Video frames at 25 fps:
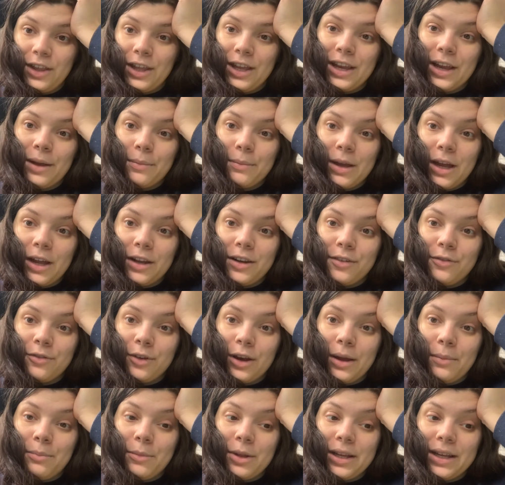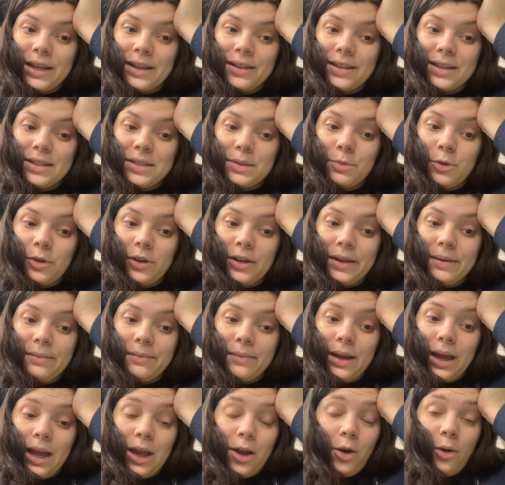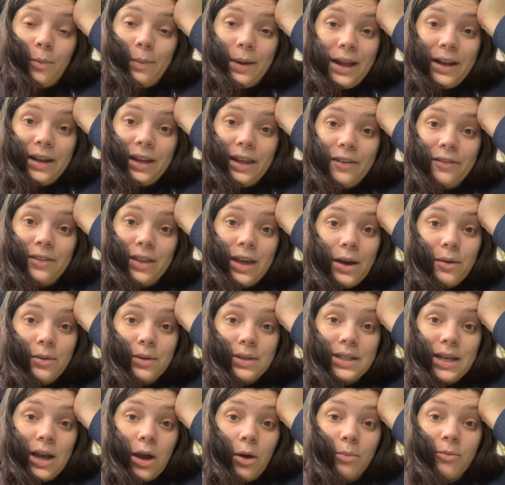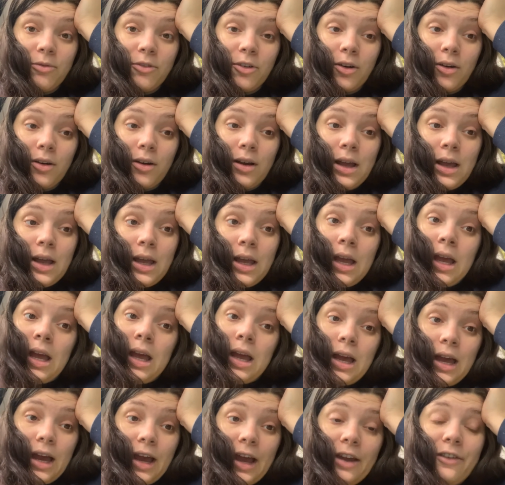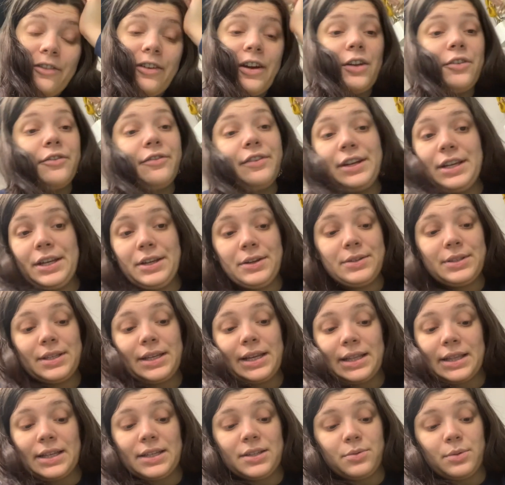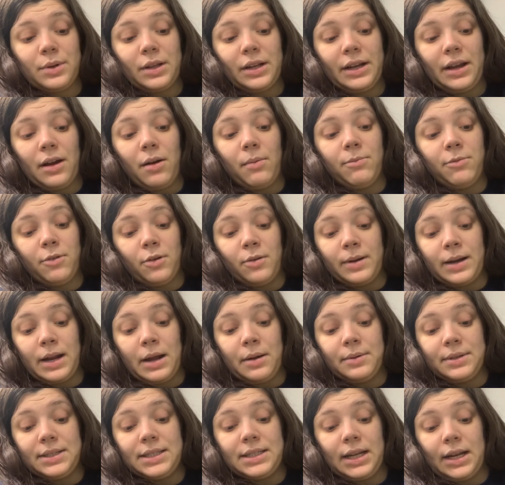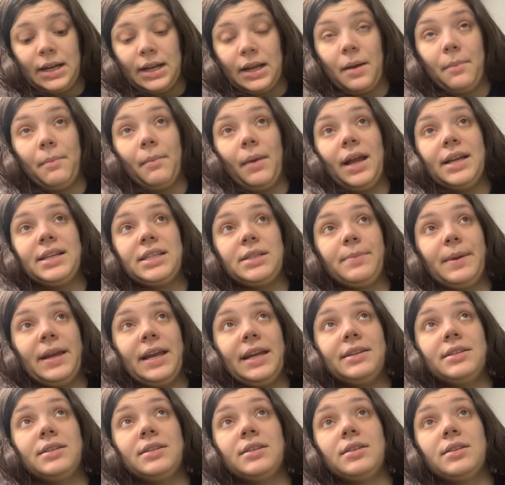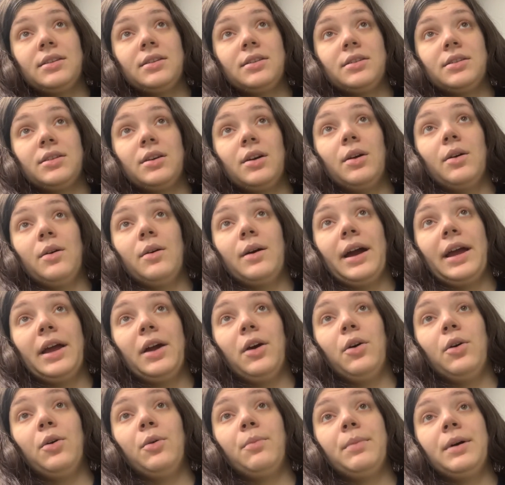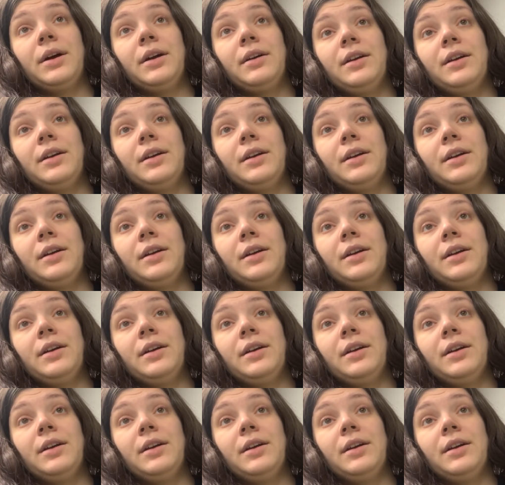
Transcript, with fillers: like I'm kind of rambling at this point. I hope any of that was helpful. I found videos like this really helpful when I was setting up my space, so I hope